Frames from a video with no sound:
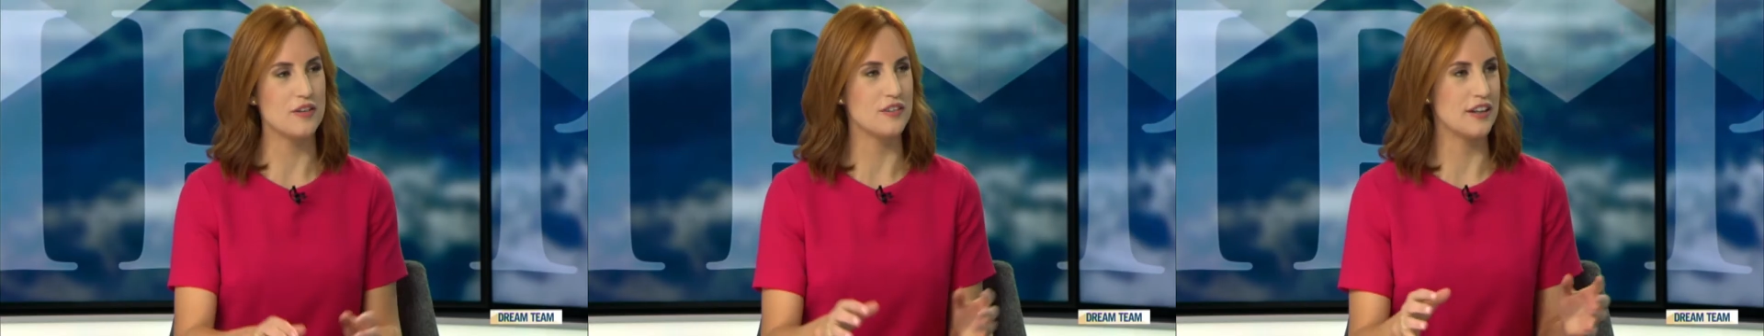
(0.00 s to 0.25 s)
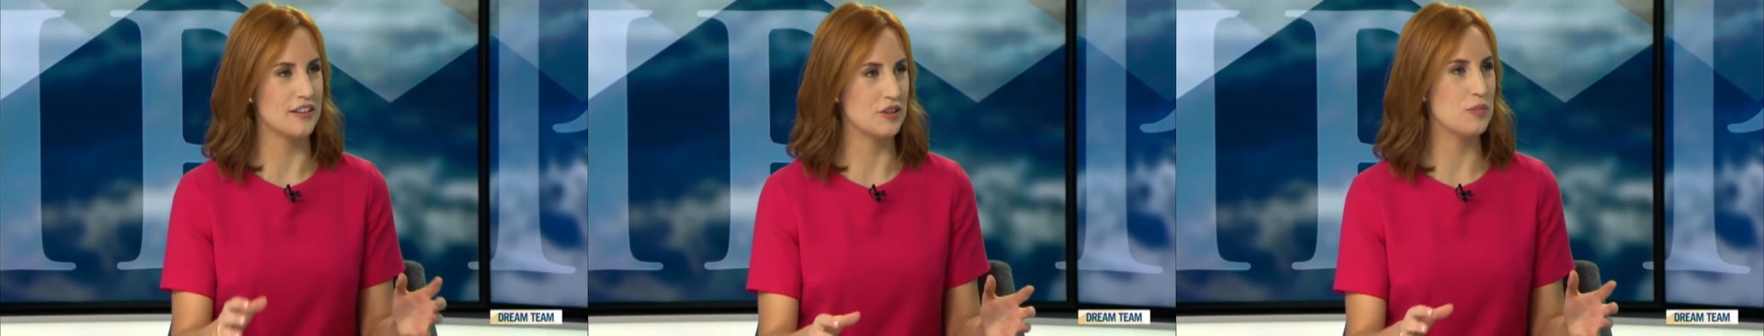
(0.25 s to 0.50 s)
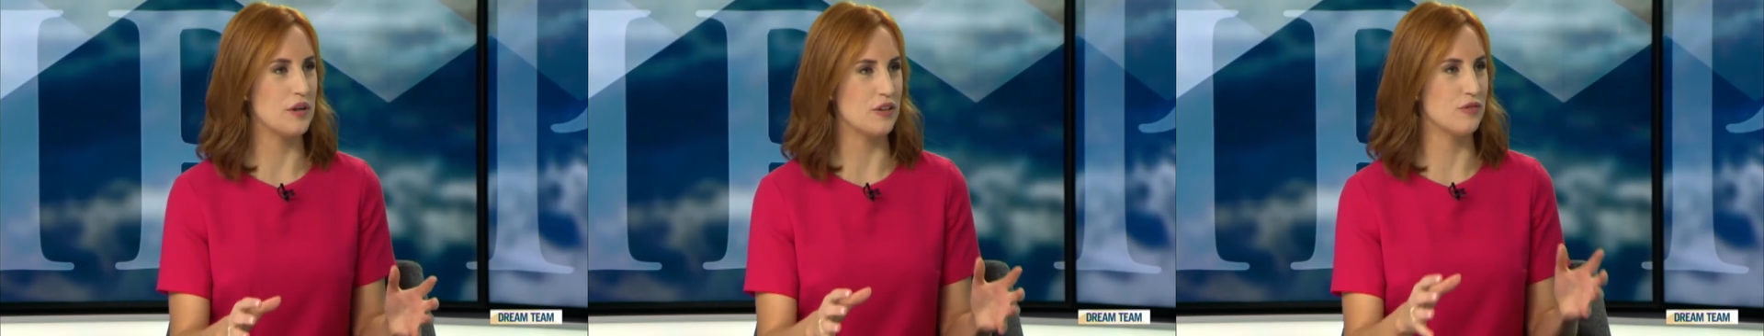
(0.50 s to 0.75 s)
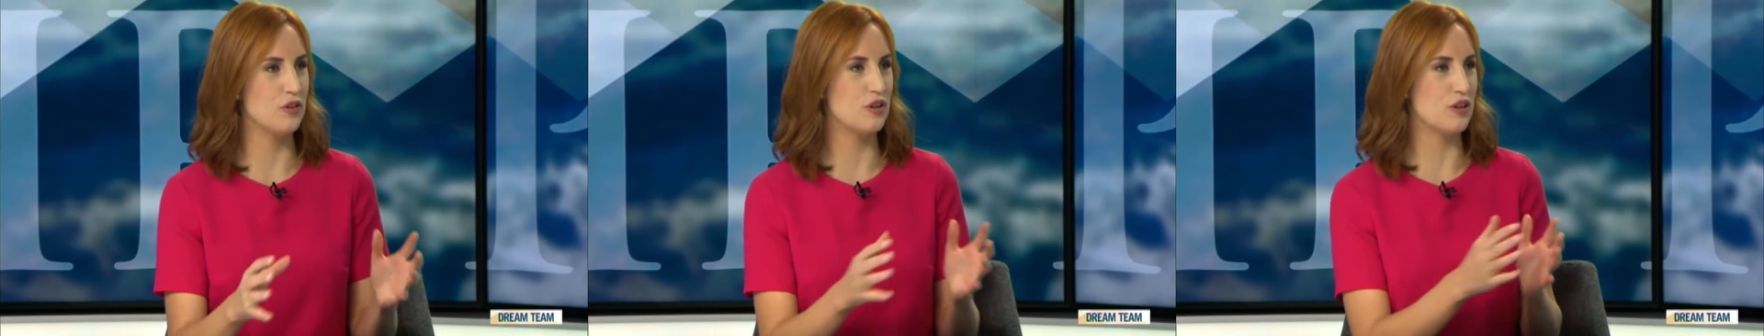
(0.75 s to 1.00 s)
on that a little bit.
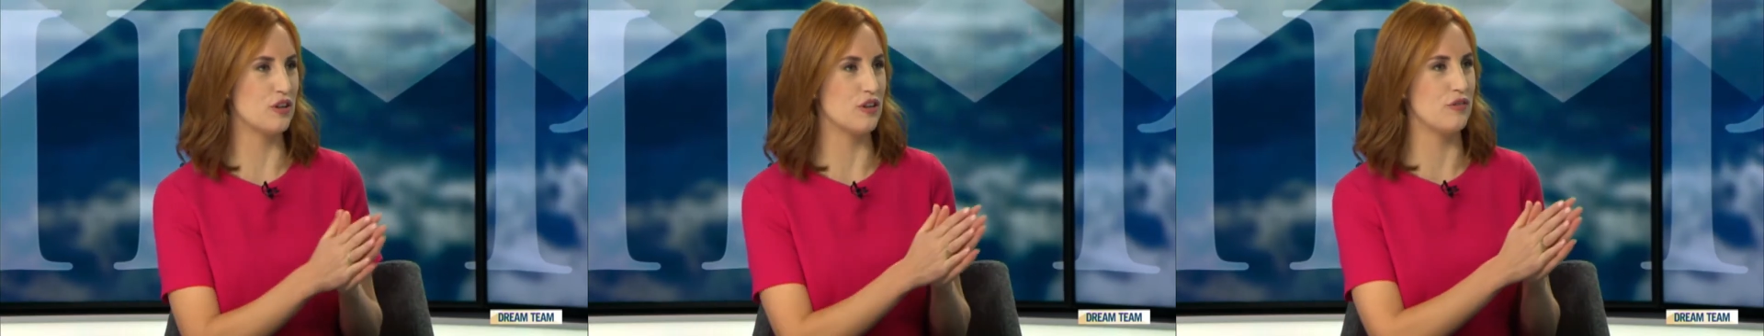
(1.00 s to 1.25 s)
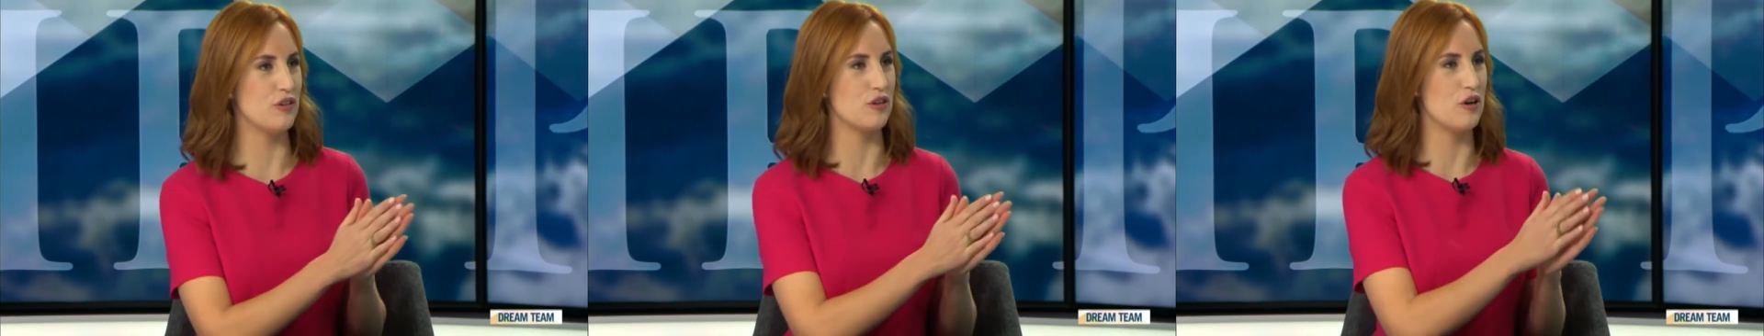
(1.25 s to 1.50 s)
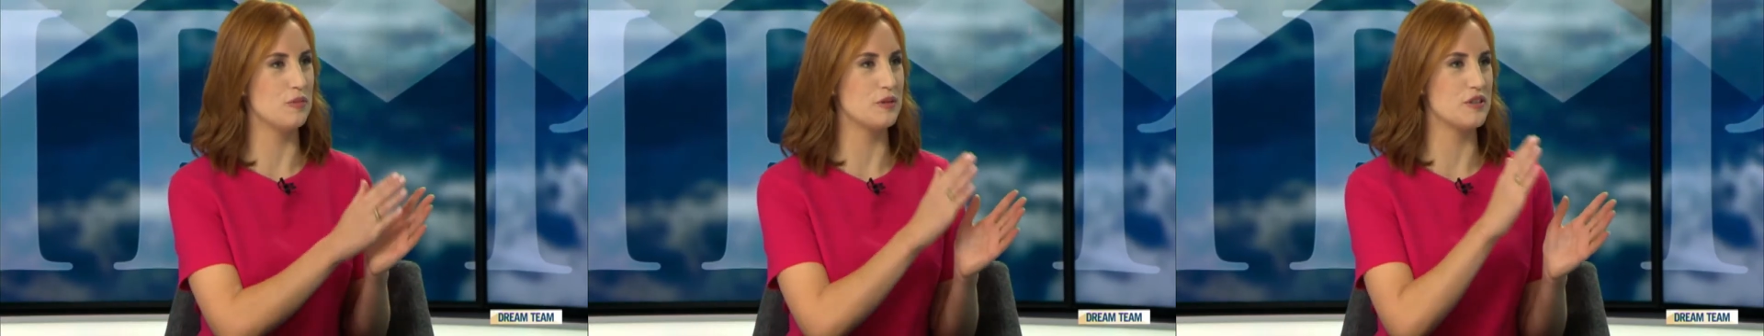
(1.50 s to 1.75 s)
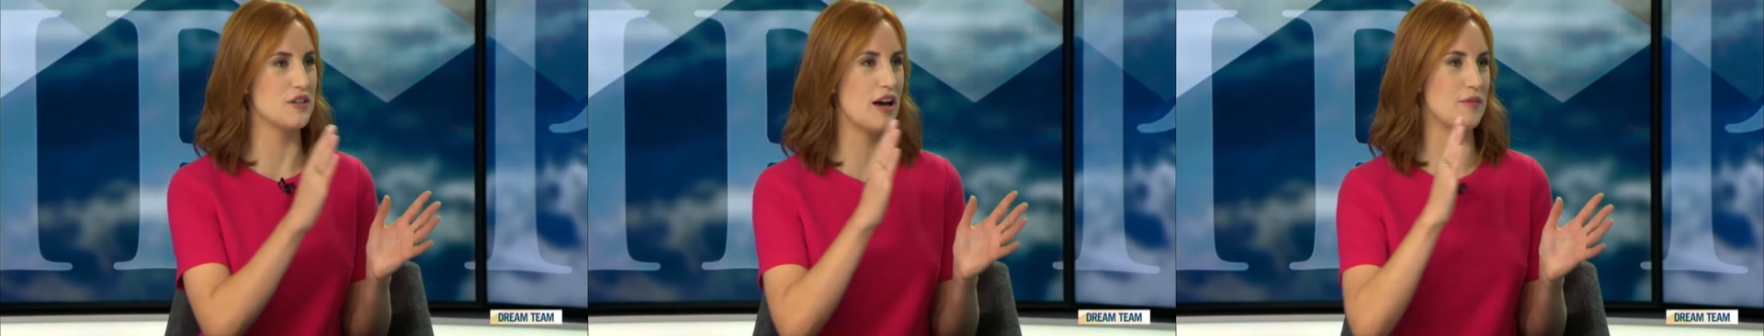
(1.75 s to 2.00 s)
If you could hop
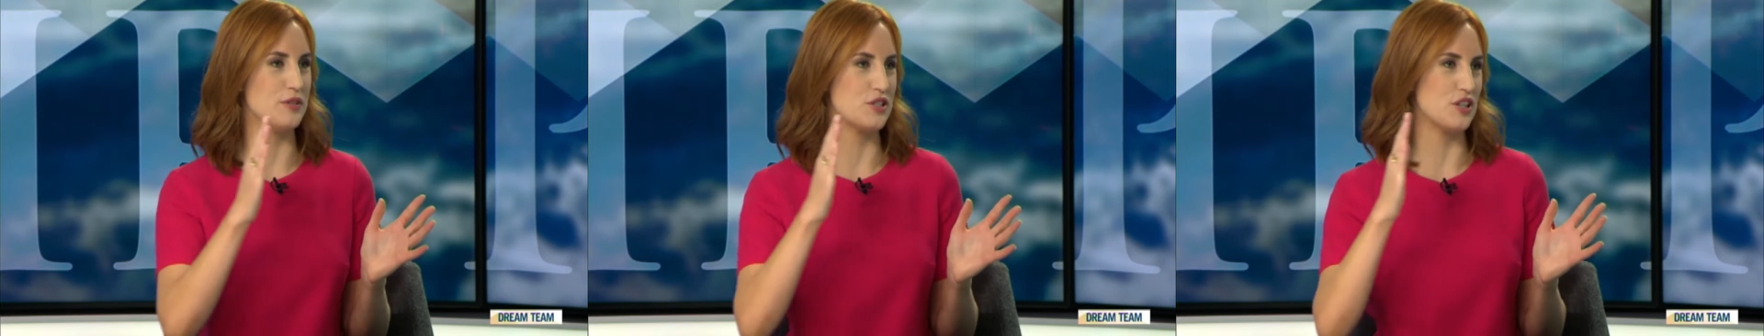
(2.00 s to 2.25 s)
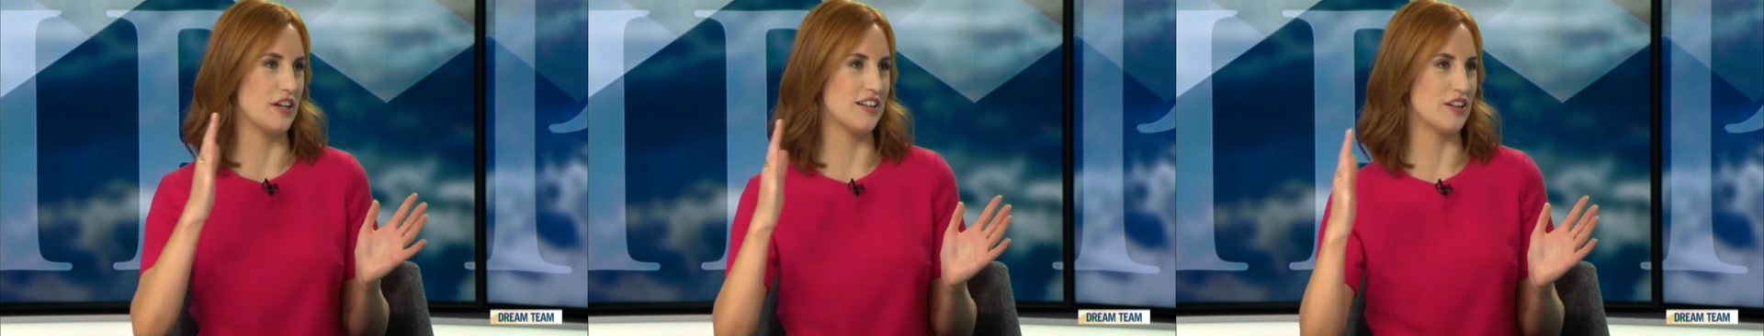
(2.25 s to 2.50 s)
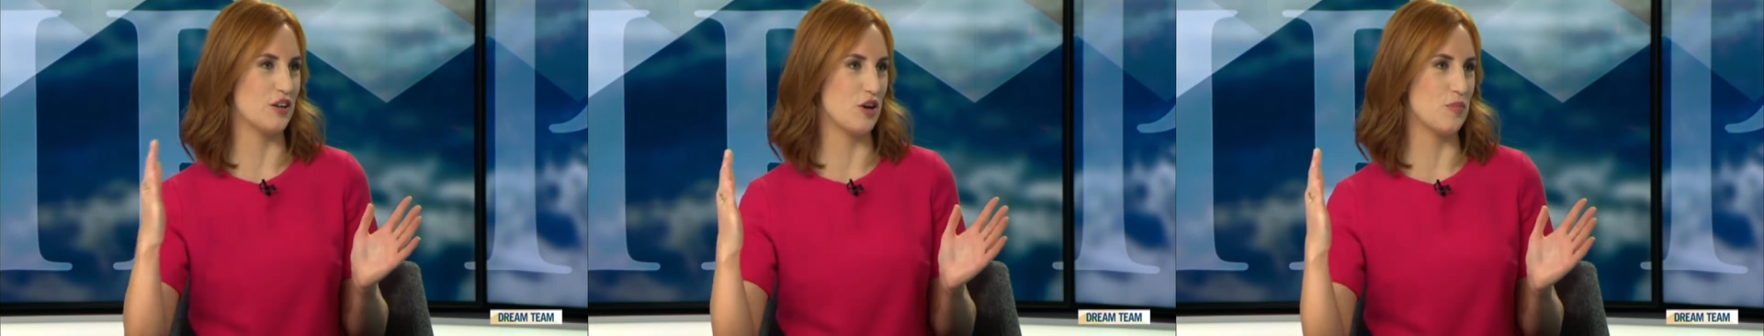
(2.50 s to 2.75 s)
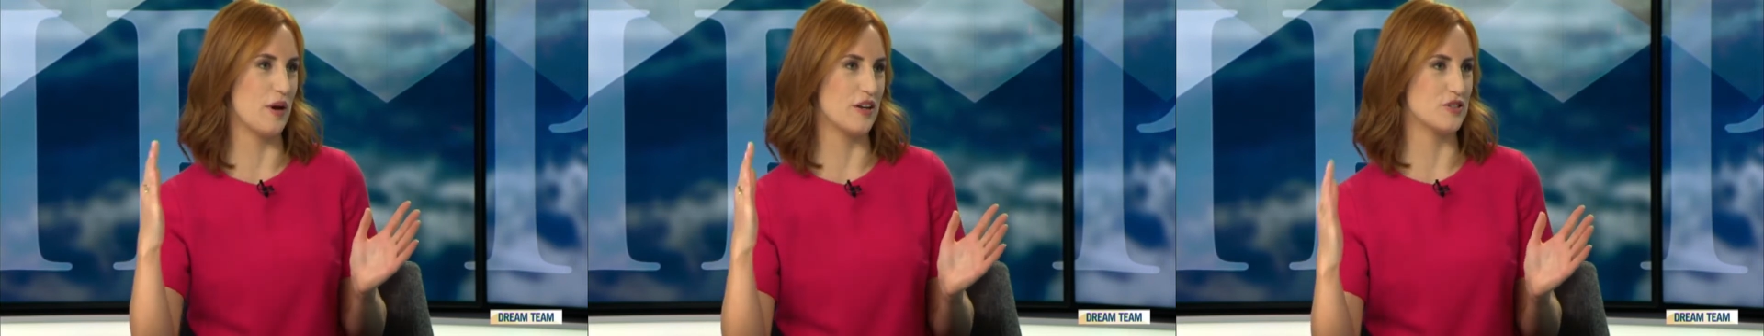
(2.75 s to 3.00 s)
in a time machine and go back